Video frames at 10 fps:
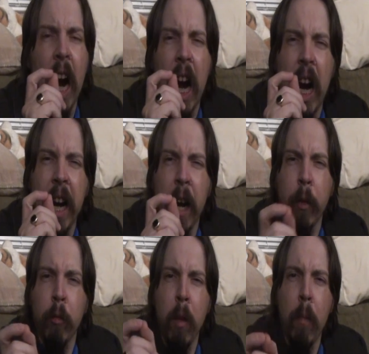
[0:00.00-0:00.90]
I have a
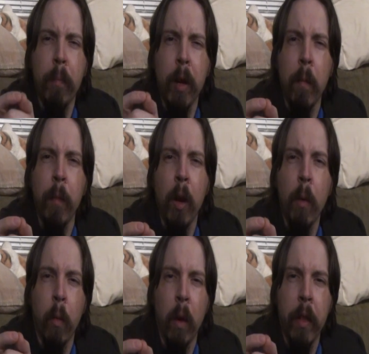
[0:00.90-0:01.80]
small problem, though,
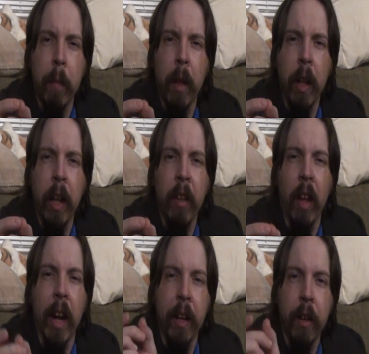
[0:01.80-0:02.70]
with one of the abilities.
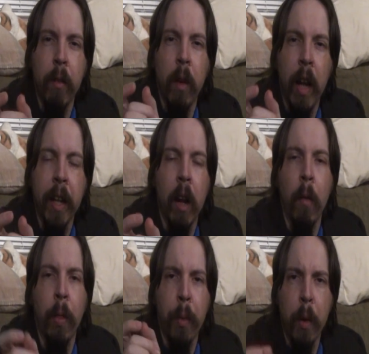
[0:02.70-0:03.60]
I don't like how
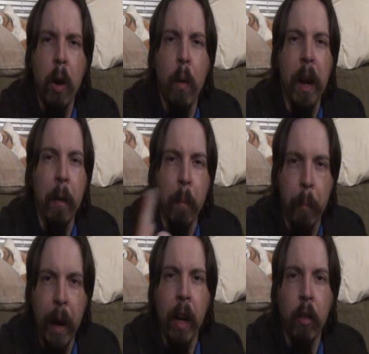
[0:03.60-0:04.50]
throw and
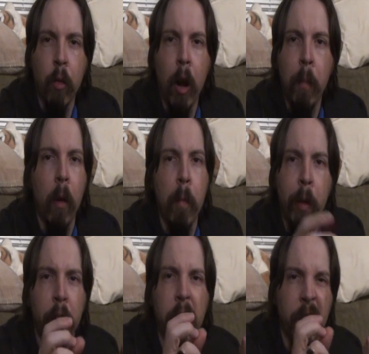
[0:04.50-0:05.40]
backdrop are
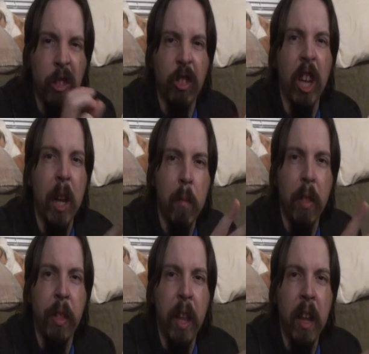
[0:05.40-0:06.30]
basically the same
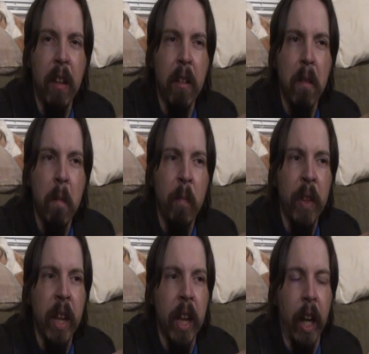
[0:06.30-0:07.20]
thing,
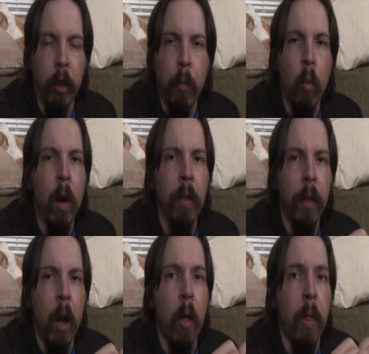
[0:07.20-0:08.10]
except one
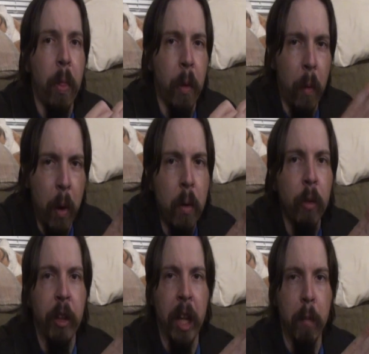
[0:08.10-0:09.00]

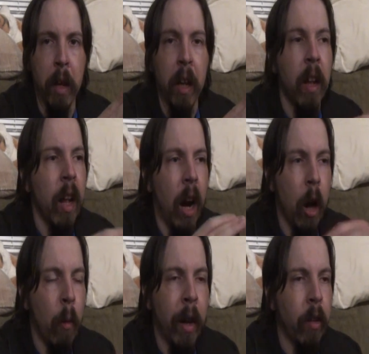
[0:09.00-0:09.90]
throws the enemy.
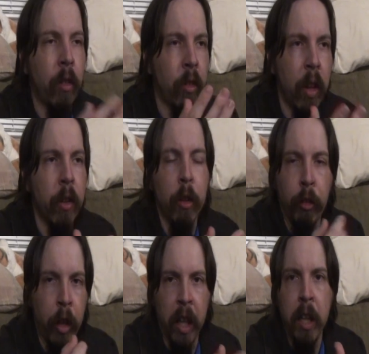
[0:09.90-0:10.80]
Otherwise, it's still your
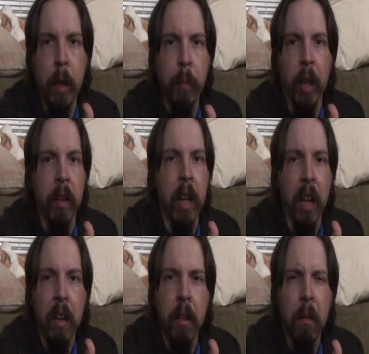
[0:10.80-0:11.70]
sucking up technique.